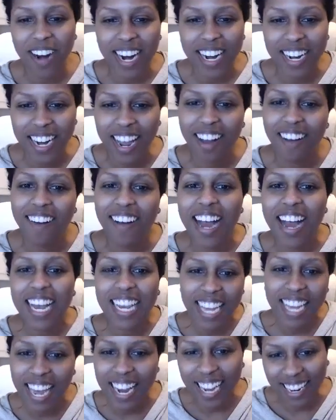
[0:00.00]
right now.
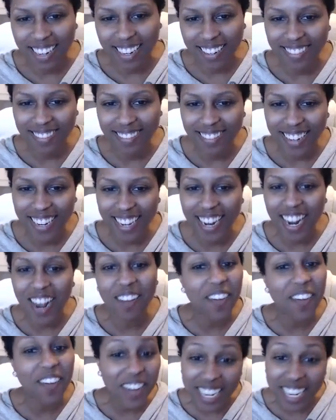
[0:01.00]
I get it. And
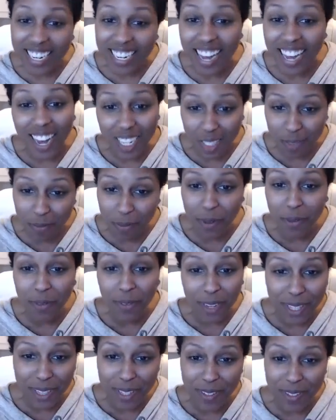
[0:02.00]
I work in the hospital
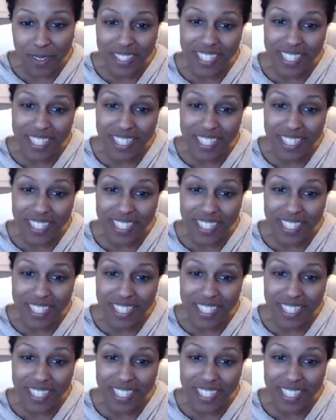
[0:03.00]
with you.